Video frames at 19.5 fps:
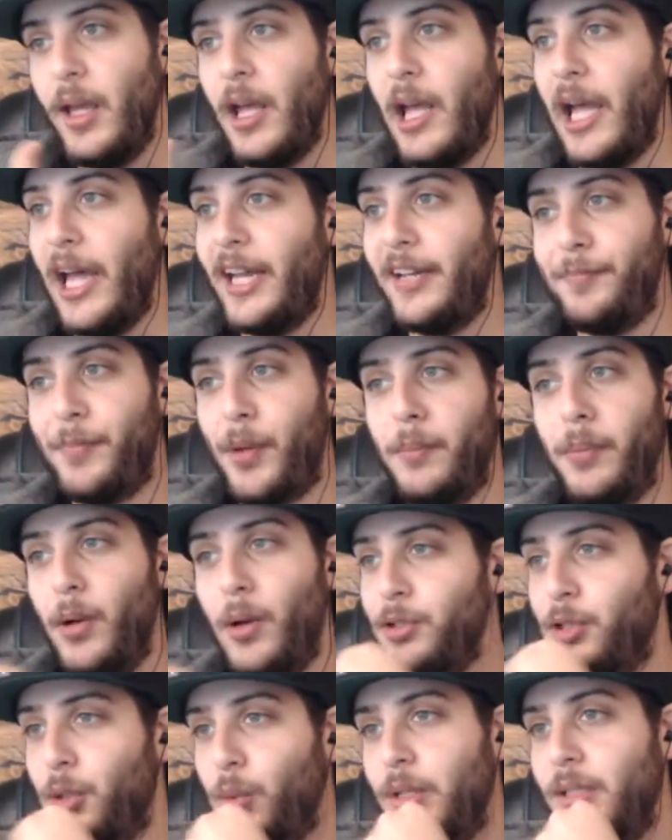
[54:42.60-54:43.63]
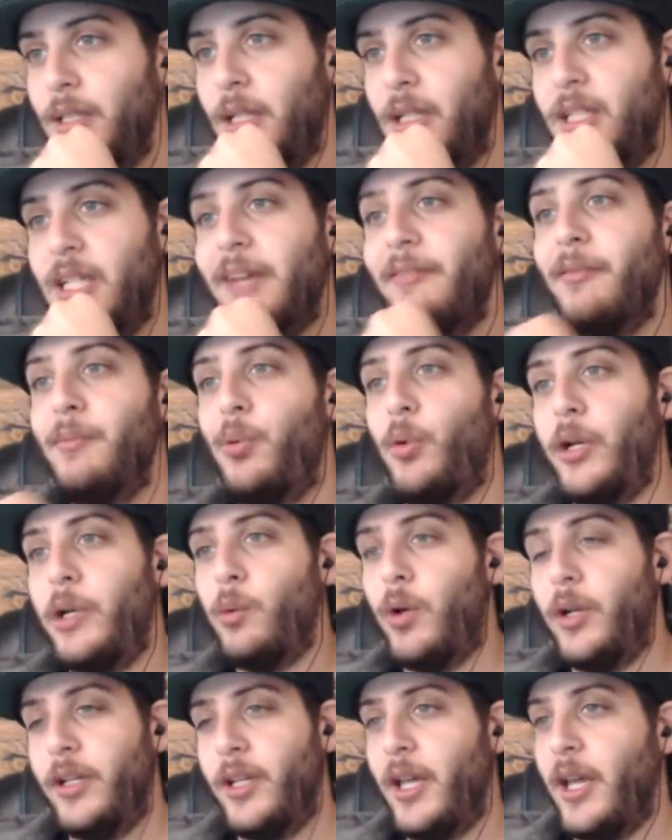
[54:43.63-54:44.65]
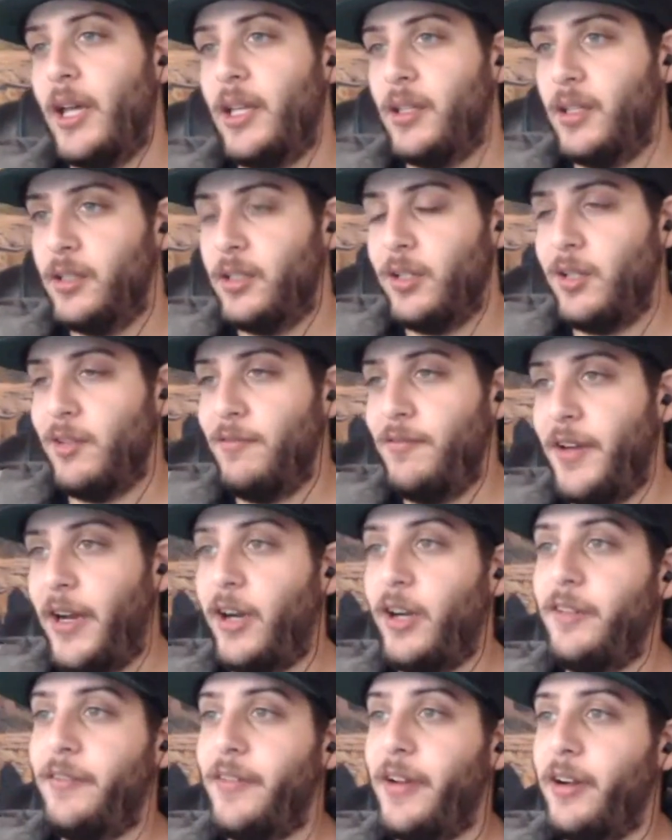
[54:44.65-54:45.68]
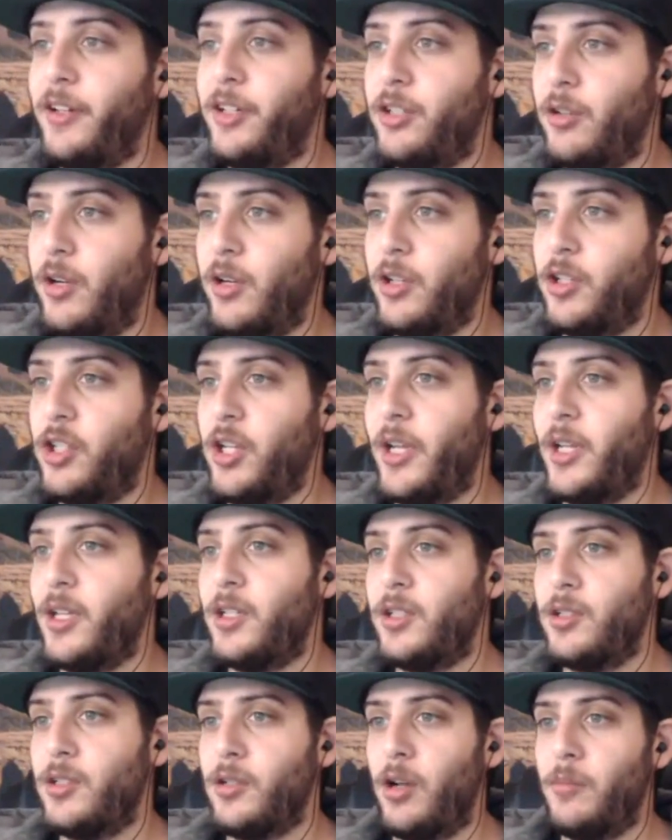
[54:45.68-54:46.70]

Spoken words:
And if Barboza wins at 7.1K, I think there's a very, very strong chance,